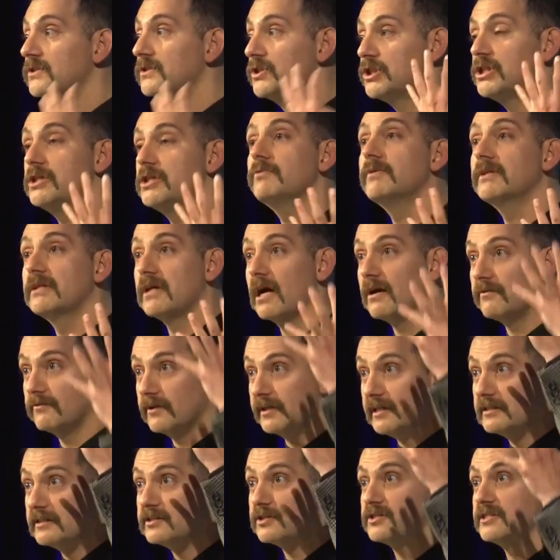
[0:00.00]
She would
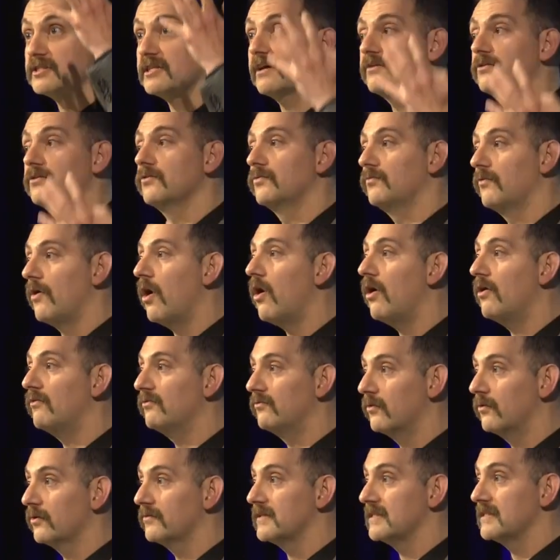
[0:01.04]
intersect through all
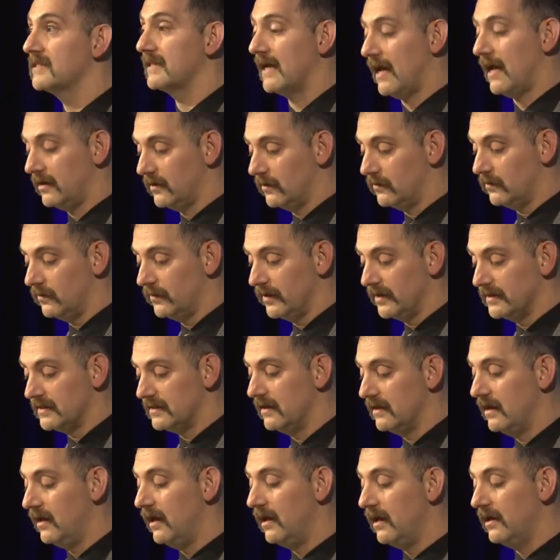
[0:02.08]
four of these
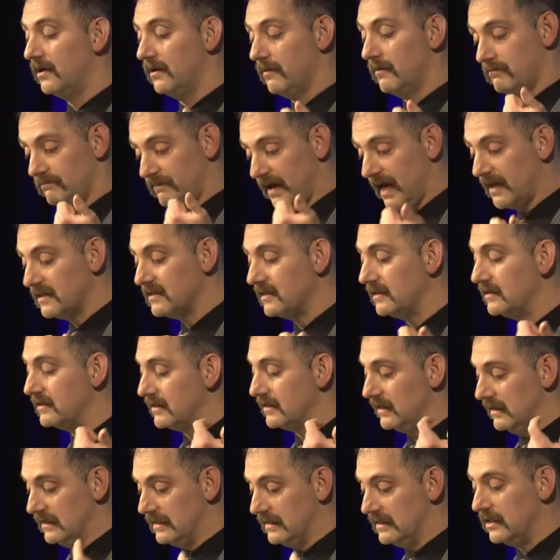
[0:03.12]
categories:
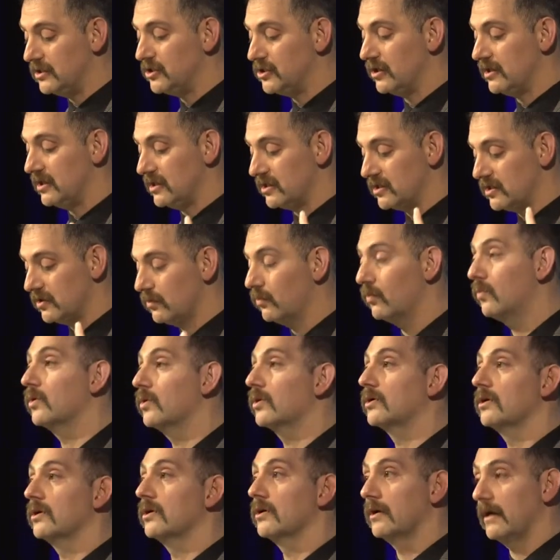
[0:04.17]
peasant, indigenous,
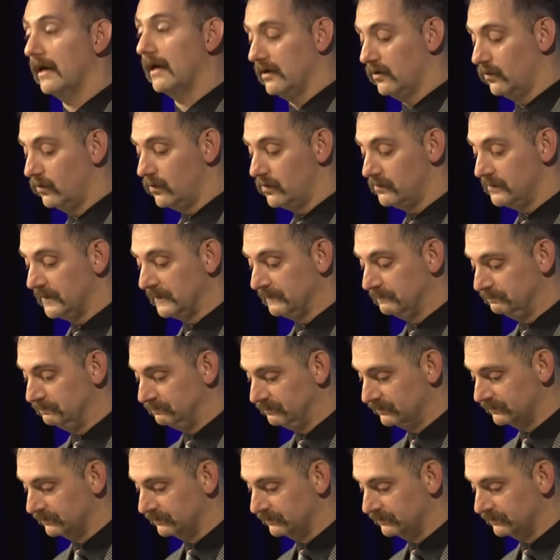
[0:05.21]
worker, and a woman.